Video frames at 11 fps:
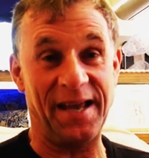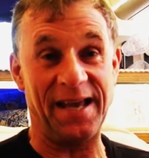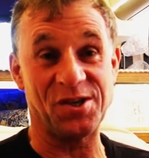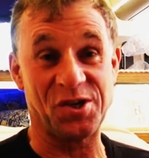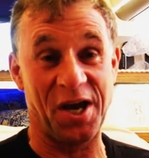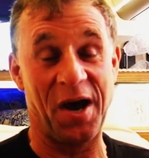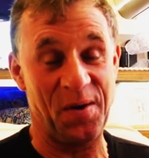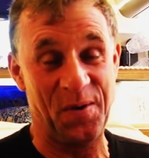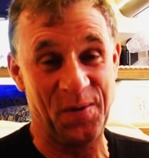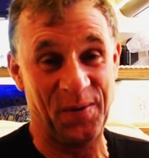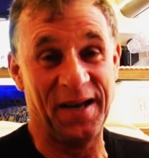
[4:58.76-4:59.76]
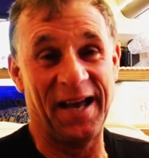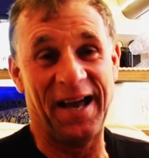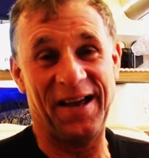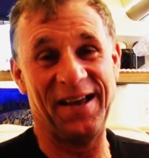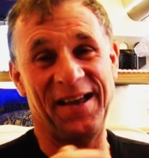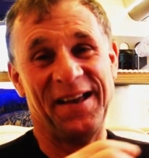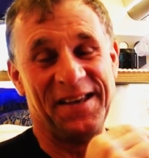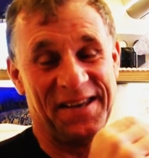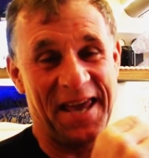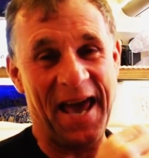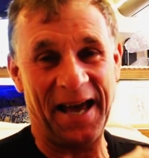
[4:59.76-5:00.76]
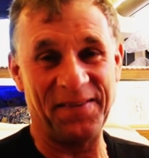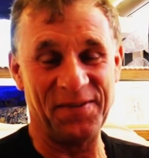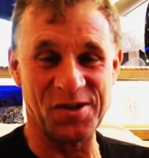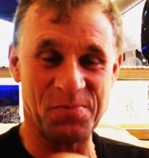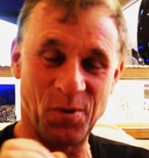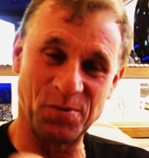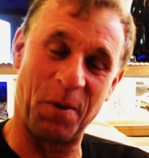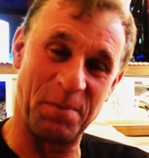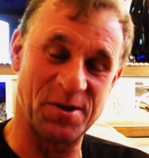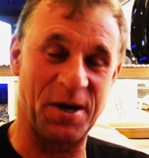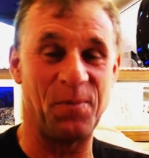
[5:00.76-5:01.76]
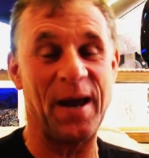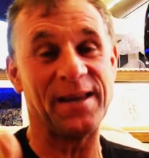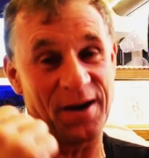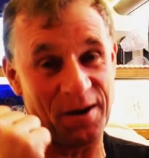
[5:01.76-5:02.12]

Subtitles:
so yeah, the small pod machine, we ended